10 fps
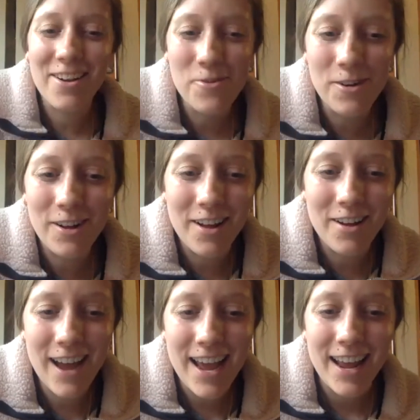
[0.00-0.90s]
cool.
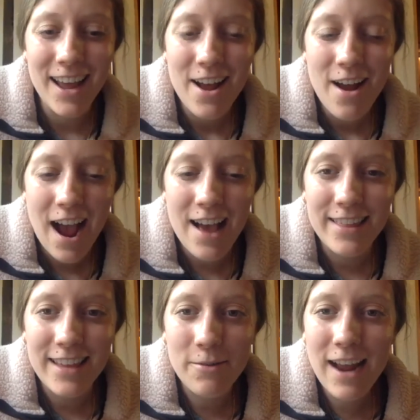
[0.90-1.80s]
Okay. I
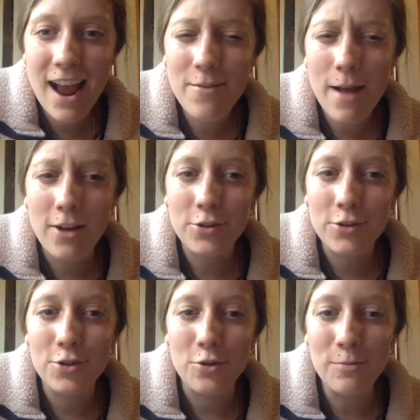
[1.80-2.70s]
think we have about 2